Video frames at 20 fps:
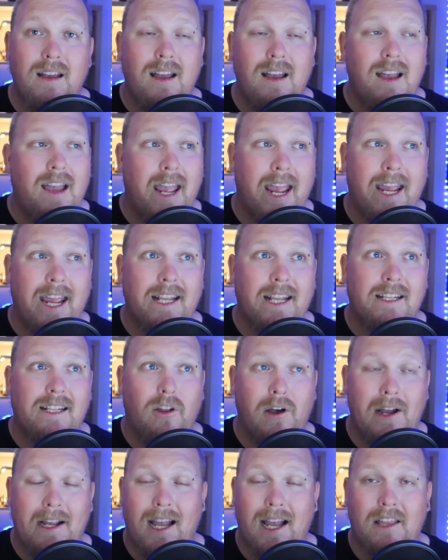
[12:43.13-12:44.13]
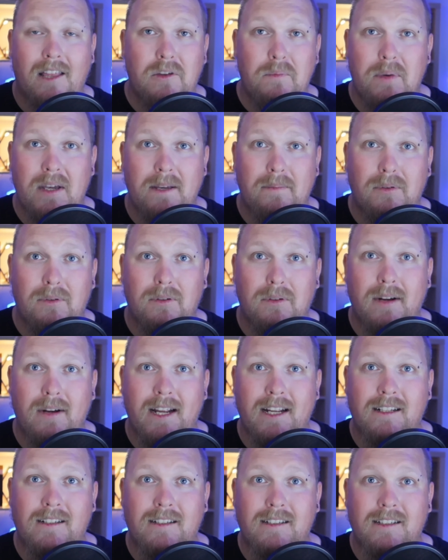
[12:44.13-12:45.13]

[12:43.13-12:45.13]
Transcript: and like other people around?